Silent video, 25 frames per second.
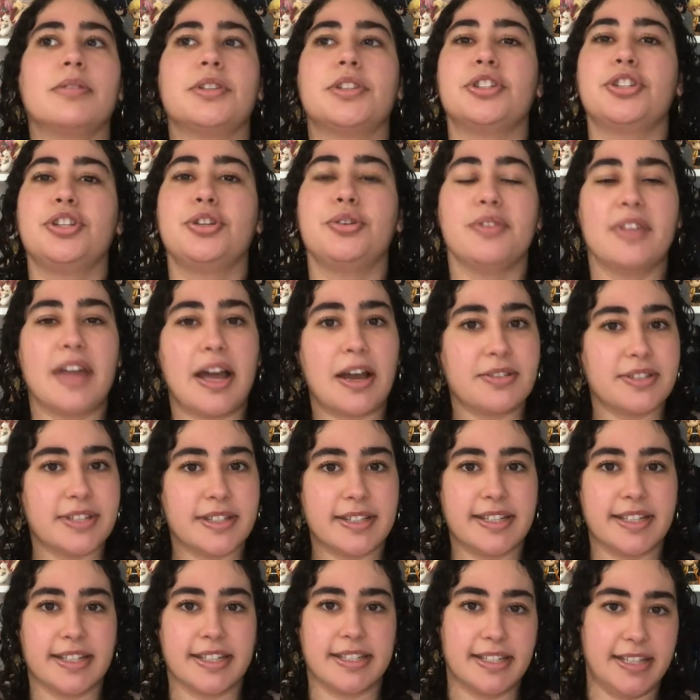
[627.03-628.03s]

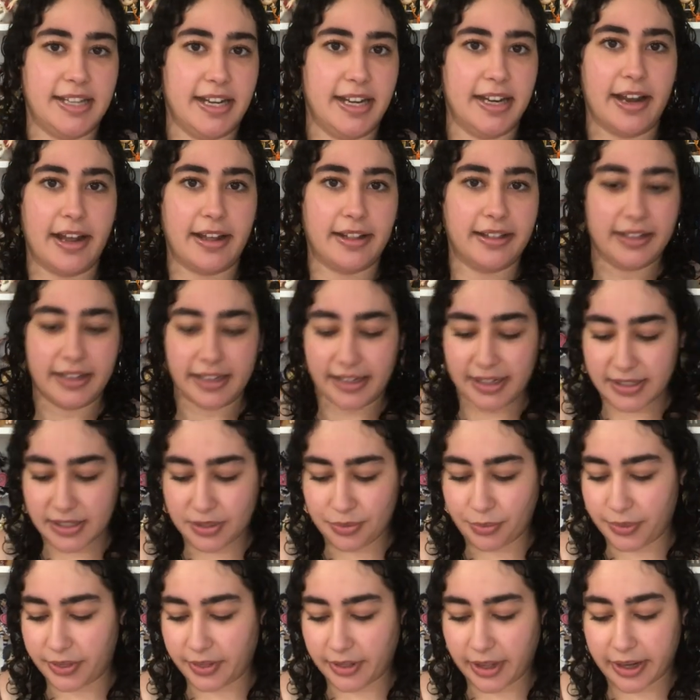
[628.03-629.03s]
2016 at least,
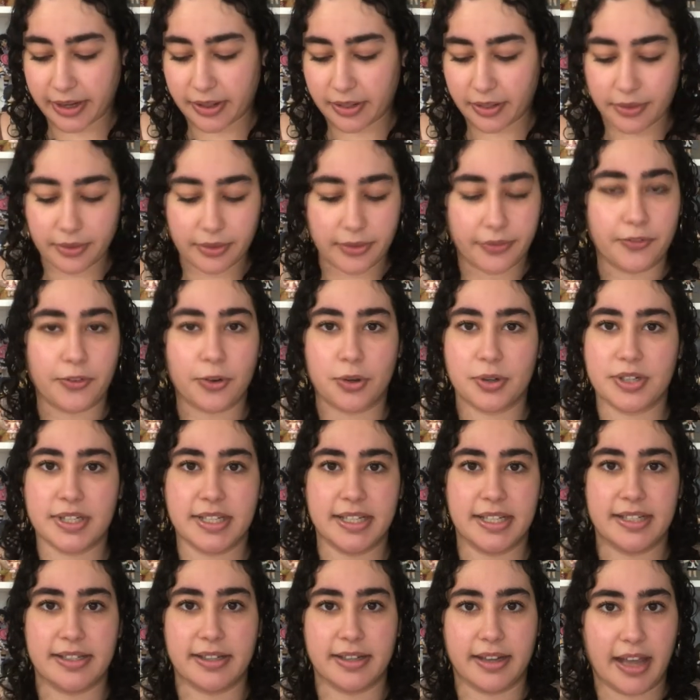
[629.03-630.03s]
when like the first
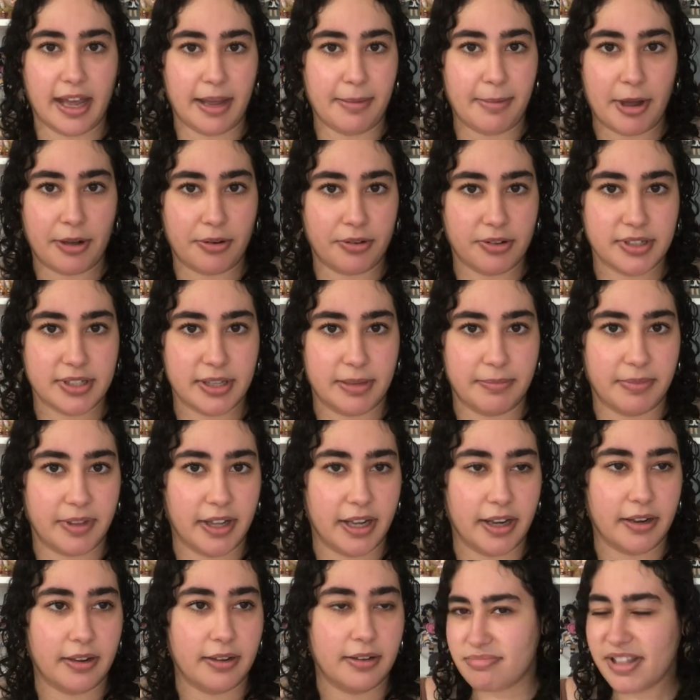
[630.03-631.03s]
season came out or
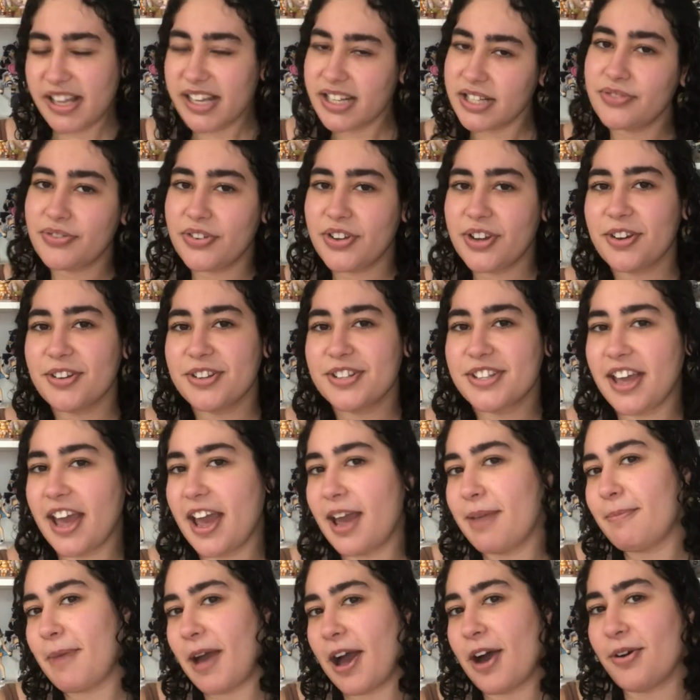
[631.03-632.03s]
something. These figures
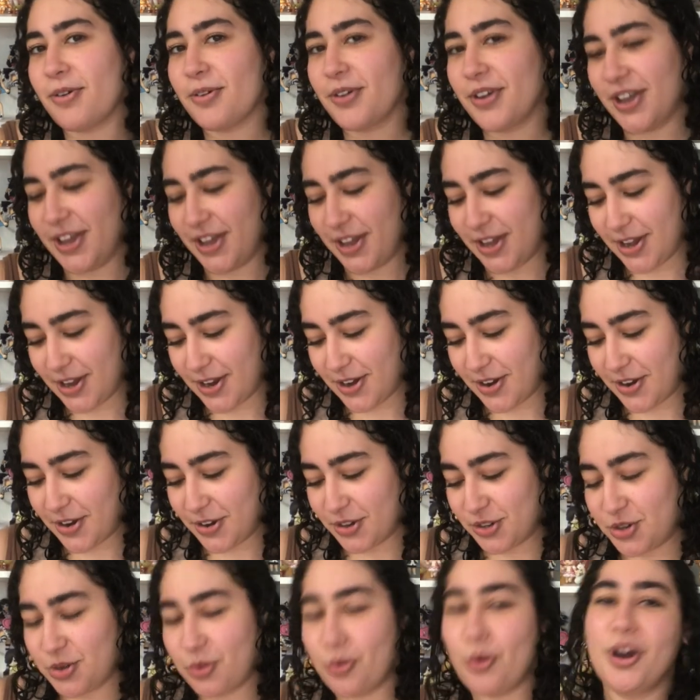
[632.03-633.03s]
came out in
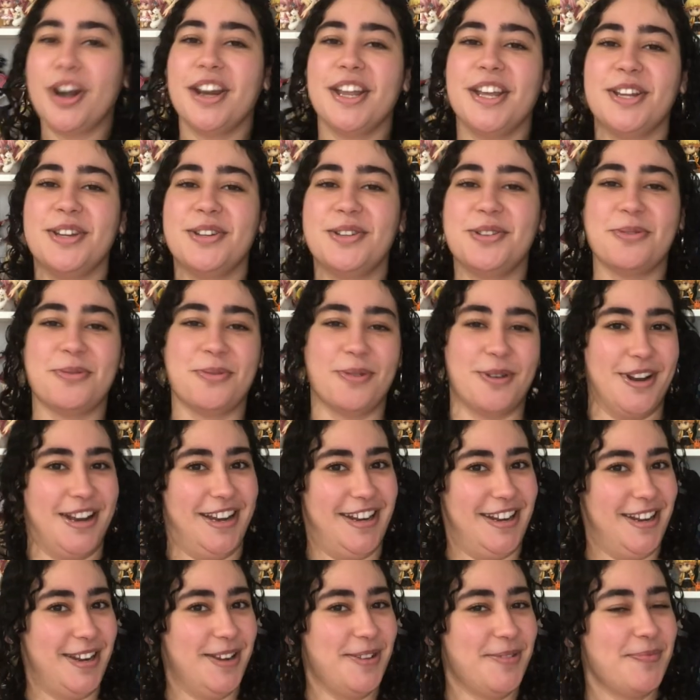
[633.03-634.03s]

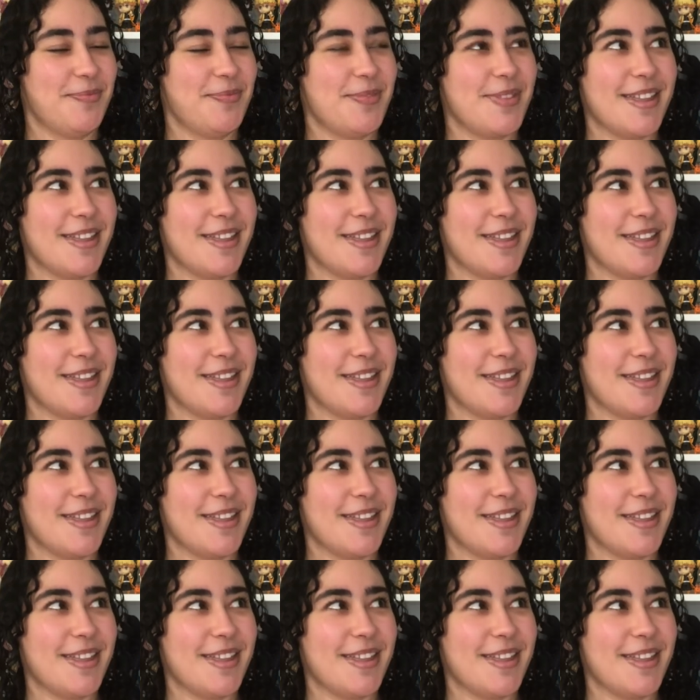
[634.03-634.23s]
2020.